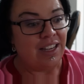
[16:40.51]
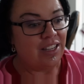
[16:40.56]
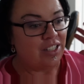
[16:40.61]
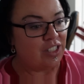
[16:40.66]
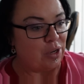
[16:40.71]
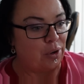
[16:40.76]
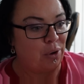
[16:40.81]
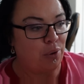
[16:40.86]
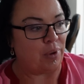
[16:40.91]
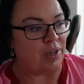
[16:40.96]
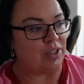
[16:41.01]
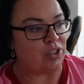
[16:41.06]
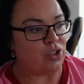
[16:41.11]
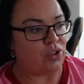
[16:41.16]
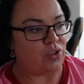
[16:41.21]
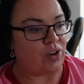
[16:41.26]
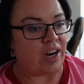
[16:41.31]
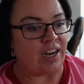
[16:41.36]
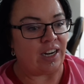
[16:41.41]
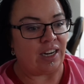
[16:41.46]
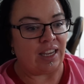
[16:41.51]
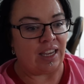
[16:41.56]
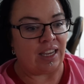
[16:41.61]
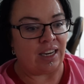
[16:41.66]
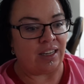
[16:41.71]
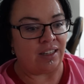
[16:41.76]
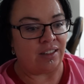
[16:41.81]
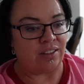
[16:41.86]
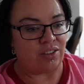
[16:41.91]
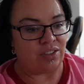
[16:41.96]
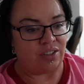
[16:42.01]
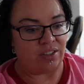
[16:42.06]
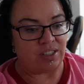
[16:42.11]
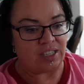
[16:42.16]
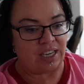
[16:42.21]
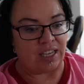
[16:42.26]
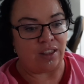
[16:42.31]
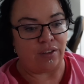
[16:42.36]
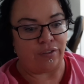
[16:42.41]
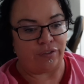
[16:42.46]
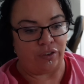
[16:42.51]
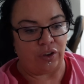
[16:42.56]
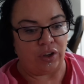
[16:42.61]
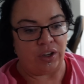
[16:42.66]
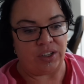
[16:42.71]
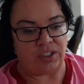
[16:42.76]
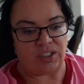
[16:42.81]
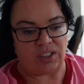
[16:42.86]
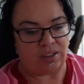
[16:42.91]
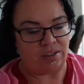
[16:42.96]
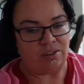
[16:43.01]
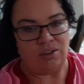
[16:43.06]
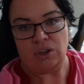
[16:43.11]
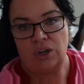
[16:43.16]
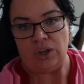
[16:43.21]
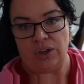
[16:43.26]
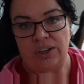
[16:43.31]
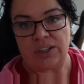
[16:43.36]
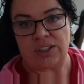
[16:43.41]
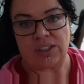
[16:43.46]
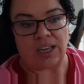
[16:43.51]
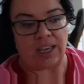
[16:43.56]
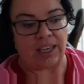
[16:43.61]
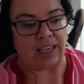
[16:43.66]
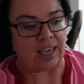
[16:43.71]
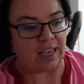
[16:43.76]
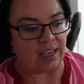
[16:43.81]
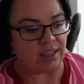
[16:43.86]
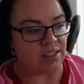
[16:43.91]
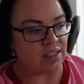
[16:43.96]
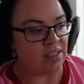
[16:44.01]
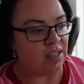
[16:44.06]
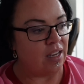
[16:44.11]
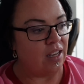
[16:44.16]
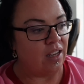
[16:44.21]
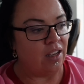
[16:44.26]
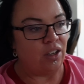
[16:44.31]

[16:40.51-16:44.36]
So I went straight in to see the first nurse, I guess,